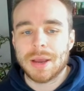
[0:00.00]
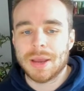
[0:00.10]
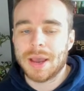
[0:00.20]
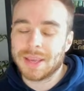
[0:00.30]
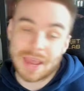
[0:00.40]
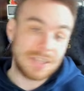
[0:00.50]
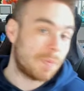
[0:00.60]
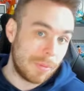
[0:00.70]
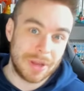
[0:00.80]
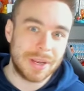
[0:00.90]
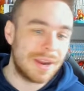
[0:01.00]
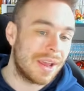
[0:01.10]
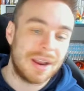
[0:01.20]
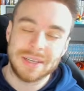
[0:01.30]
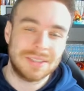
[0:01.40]
again, he's probably only going to
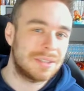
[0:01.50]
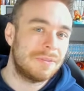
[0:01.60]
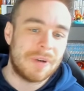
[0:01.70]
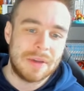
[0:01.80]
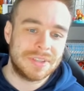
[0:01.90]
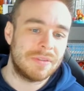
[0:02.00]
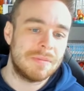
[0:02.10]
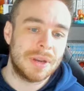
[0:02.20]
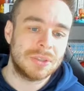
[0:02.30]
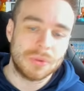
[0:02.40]
get like 65, 70 minutes.